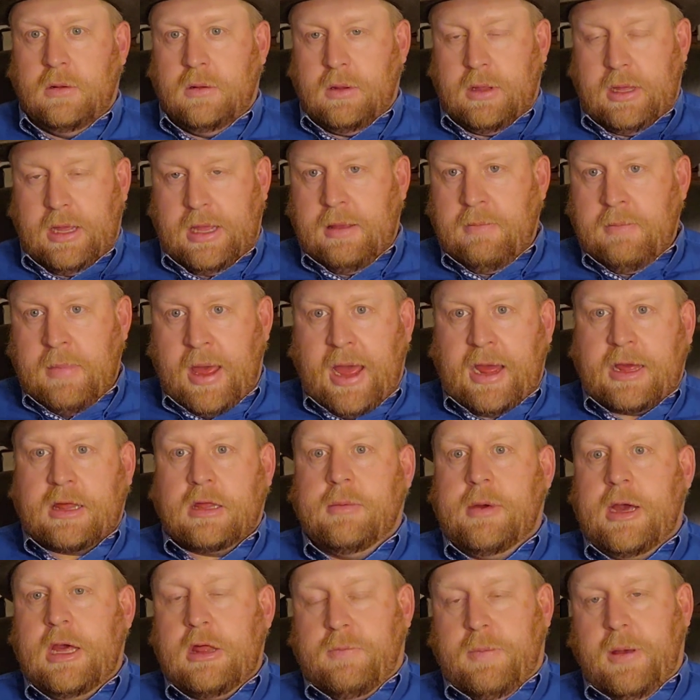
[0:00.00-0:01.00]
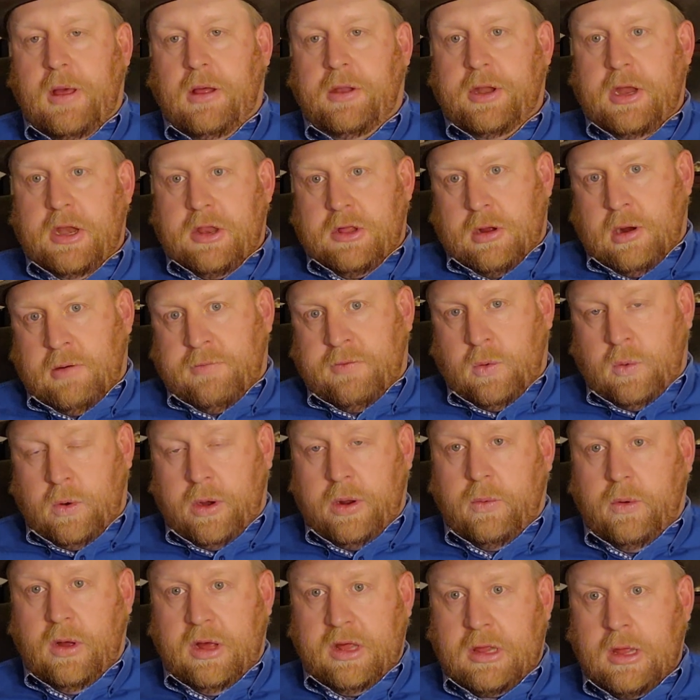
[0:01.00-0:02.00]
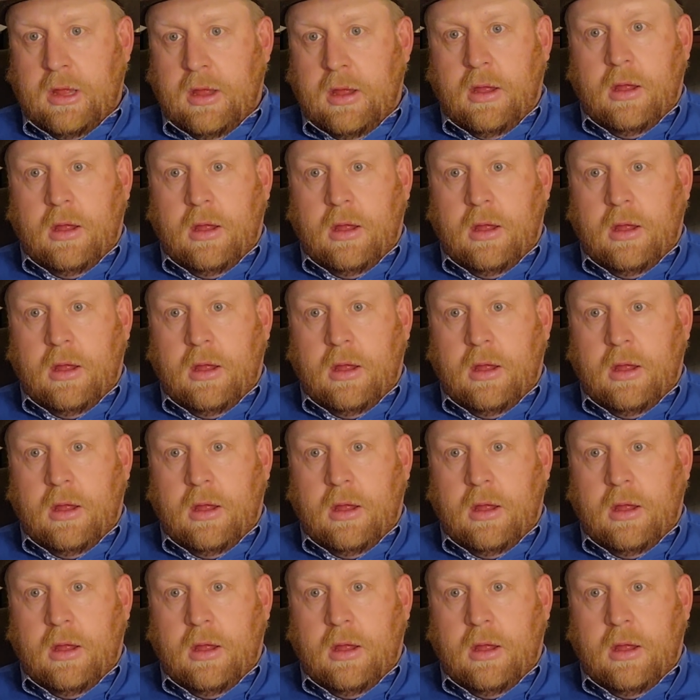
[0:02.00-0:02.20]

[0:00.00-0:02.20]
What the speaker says: He maximized Pale Dunstar for what it was.